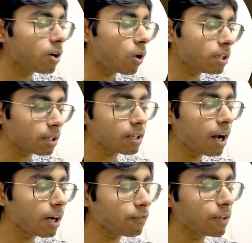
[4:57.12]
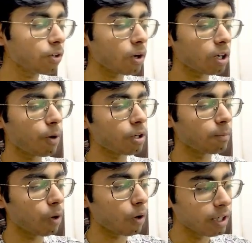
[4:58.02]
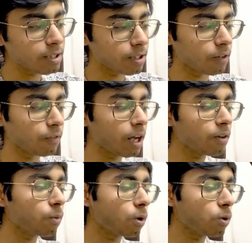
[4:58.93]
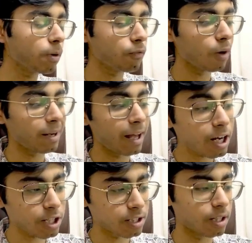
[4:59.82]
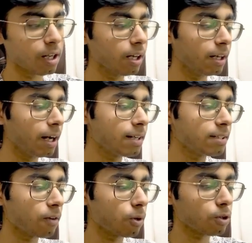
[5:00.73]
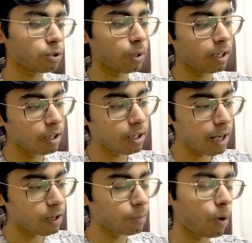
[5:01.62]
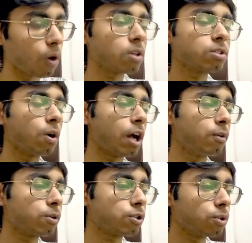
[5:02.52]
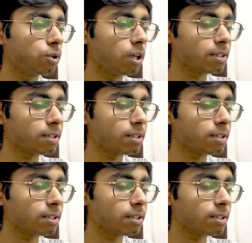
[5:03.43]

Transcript: On the other hand, if we talk about a block listener, when I want to perform an action, let's say I want to show an alert dialog box or I want to show a